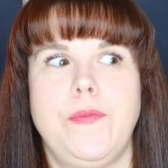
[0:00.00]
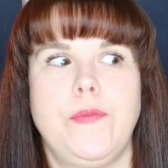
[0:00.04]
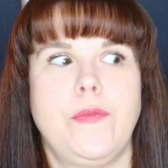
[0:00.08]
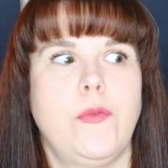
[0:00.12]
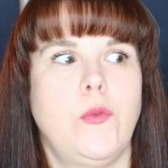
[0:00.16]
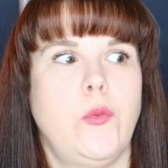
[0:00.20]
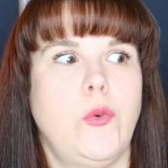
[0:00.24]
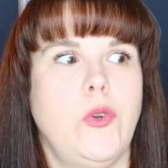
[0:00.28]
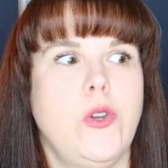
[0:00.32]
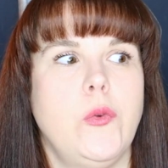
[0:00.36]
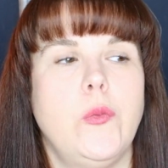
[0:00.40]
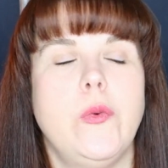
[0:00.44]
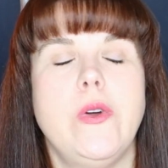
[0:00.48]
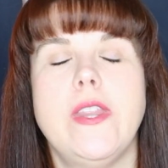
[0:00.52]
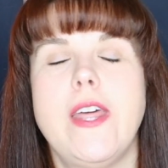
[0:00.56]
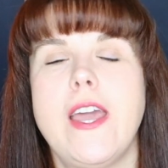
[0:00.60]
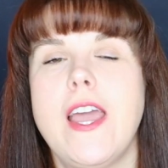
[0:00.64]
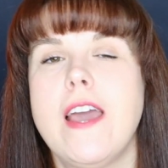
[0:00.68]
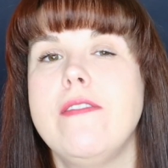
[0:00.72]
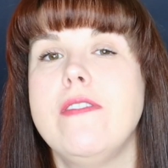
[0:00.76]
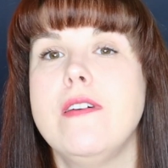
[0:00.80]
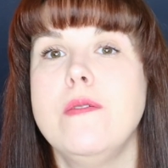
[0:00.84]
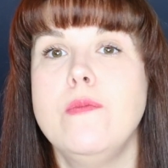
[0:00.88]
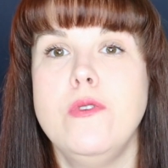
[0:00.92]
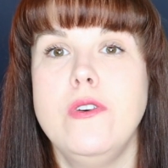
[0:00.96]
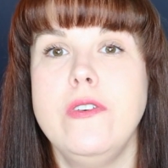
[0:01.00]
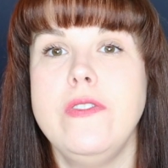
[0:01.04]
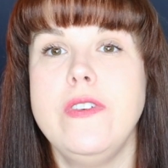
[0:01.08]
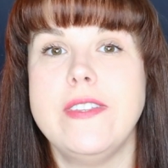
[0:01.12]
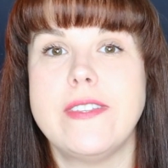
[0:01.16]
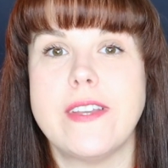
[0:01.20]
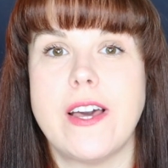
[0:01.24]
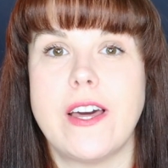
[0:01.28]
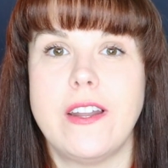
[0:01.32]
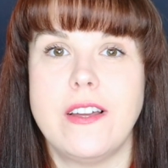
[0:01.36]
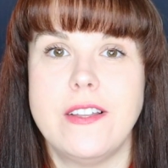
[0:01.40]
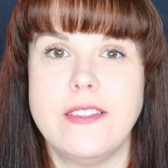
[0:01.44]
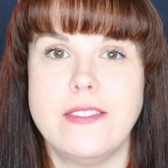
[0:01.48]
when they have the movies
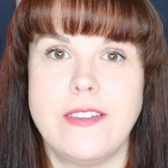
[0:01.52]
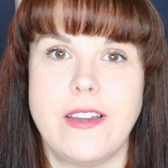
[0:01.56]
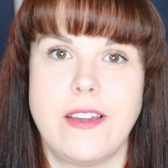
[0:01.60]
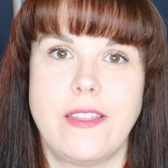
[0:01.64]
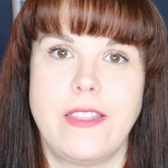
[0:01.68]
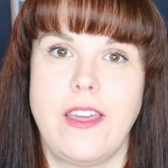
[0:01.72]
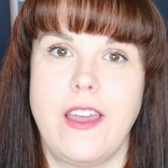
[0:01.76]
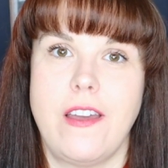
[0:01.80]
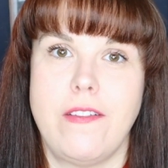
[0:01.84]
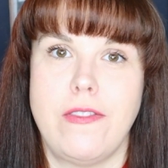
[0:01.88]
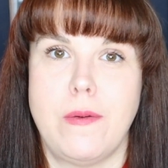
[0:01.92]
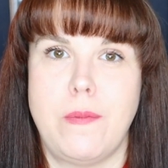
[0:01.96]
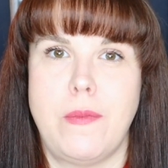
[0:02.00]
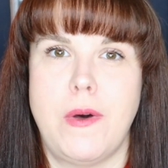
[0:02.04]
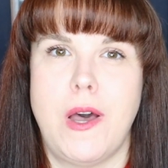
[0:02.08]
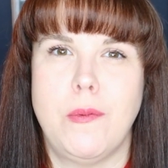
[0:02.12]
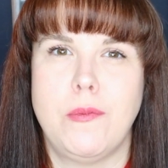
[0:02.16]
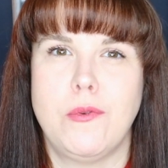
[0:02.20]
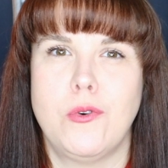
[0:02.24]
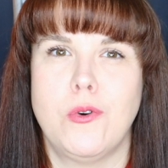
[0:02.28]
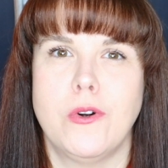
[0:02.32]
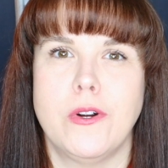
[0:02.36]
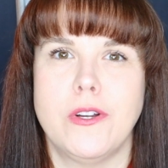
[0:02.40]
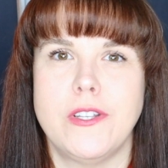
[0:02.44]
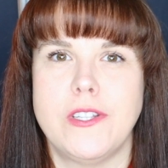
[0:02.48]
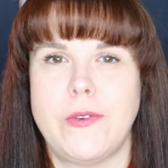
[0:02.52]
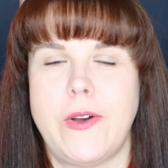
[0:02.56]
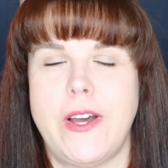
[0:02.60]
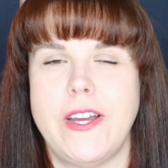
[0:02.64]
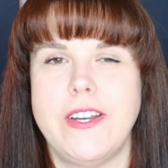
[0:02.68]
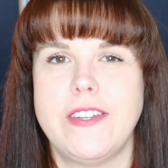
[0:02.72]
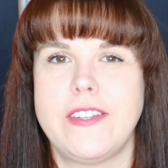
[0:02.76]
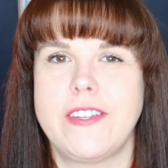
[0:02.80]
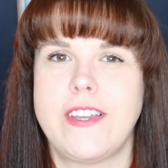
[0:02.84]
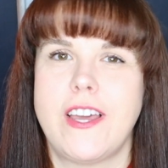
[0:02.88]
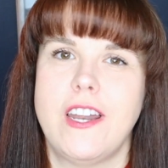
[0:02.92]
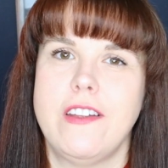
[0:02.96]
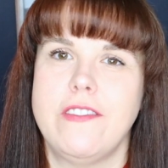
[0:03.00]
out on deck, they have the popcorn. So I
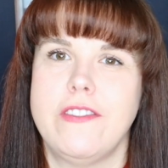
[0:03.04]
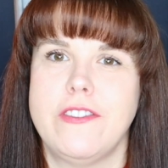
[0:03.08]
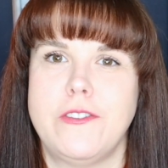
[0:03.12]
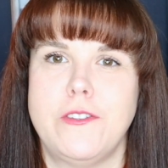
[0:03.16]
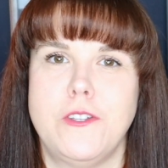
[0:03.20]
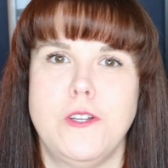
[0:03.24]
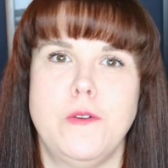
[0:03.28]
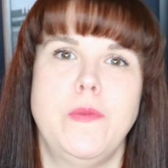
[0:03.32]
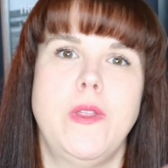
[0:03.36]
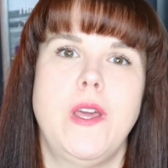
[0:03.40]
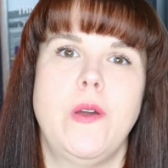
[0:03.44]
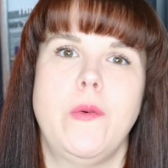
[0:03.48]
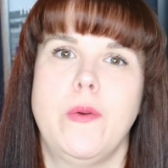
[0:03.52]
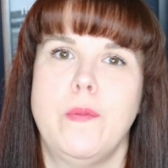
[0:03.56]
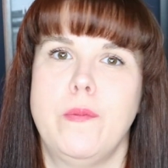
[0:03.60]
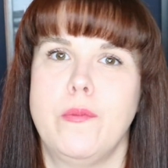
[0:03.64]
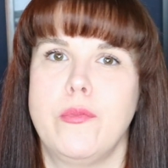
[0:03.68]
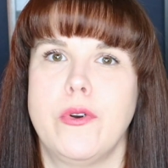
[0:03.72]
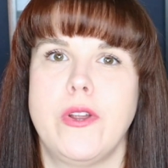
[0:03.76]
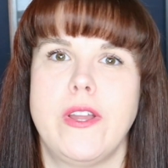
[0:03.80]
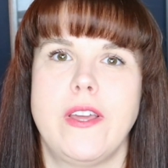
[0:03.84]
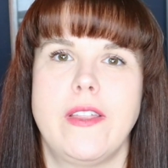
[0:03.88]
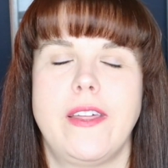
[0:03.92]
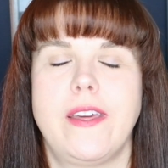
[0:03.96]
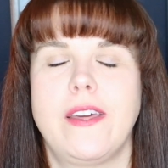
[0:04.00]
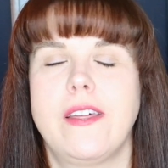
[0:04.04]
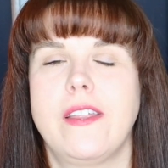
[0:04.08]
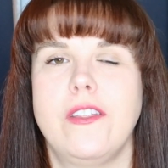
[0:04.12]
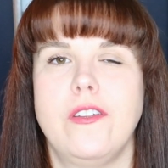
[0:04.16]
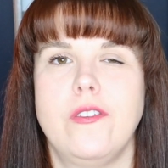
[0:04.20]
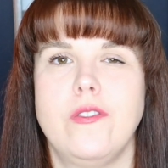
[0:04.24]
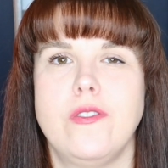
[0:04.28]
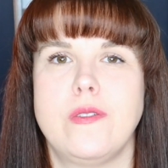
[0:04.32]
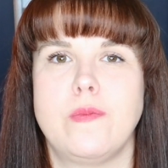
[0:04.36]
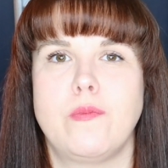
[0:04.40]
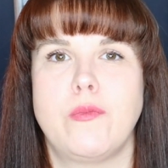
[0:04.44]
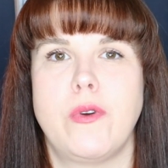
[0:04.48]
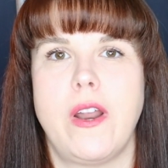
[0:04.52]
just kind of assumed they would bring like a
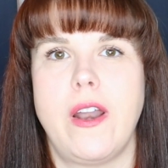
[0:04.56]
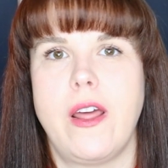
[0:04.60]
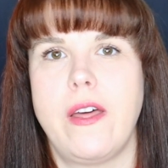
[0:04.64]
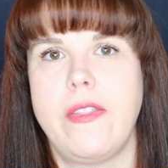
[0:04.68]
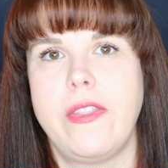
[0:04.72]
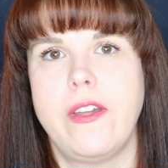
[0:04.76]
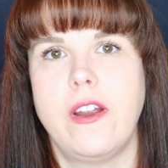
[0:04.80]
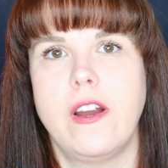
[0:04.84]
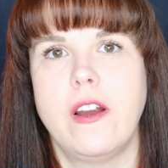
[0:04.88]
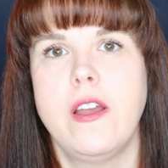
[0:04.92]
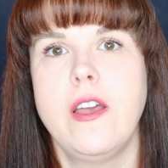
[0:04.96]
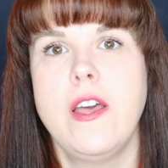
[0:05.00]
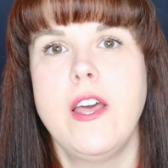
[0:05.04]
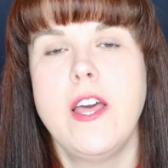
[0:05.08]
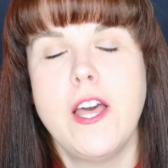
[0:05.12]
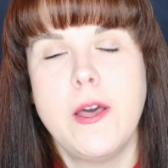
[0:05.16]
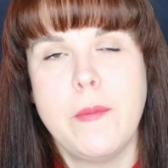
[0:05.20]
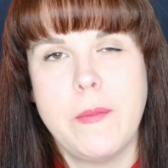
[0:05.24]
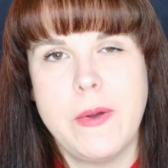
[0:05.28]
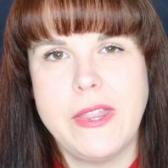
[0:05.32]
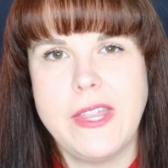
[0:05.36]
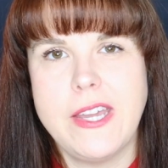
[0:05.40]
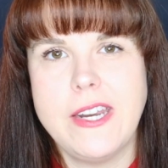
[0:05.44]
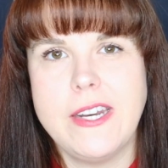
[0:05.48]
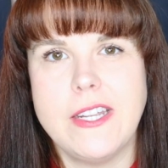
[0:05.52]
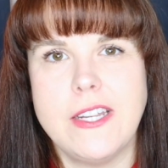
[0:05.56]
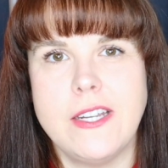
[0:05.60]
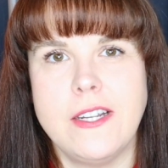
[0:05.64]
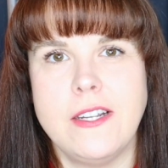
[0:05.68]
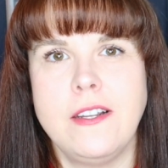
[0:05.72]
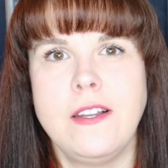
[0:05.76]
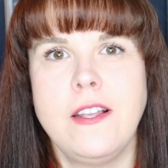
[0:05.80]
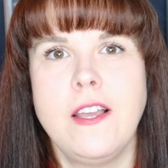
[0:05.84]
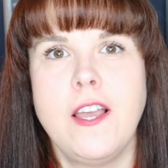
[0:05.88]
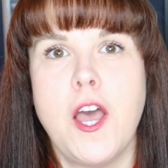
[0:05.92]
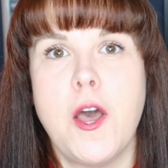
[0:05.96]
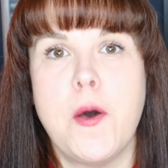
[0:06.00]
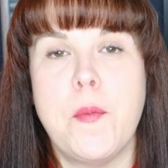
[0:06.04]
little spread out there. But they
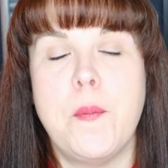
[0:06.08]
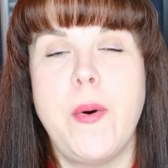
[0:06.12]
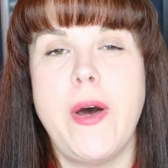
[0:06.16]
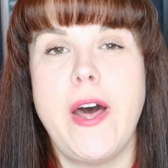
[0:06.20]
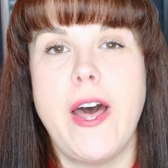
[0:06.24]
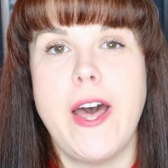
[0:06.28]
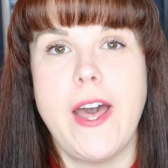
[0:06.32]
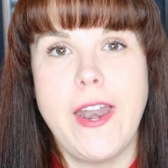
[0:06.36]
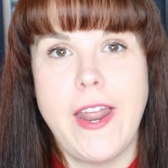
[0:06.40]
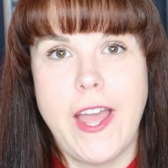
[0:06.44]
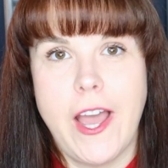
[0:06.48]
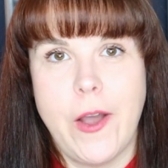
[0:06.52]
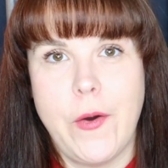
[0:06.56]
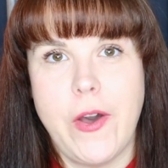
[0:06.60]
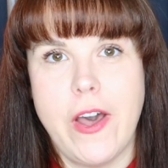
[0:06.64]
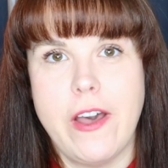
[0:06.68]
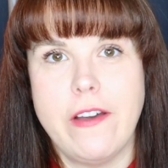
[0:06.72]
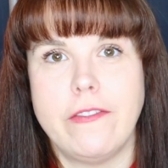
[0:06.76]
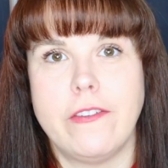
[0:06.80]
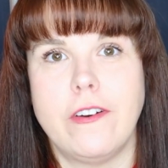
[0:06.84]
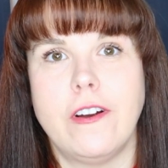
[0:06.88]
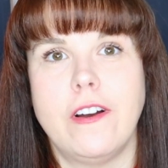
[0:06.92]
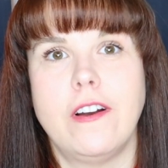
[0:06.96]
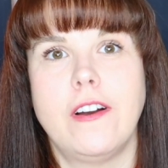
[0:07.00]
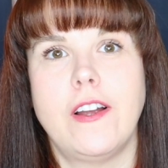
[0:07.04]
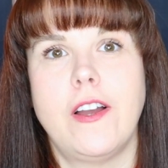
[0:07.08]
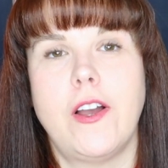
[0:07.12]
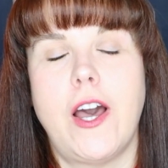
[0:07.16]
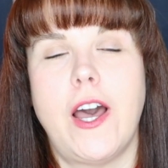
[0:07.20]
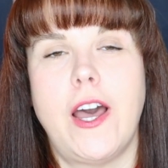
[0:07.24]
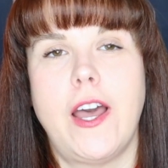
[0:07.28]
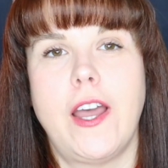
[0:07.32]
didn't. But, however,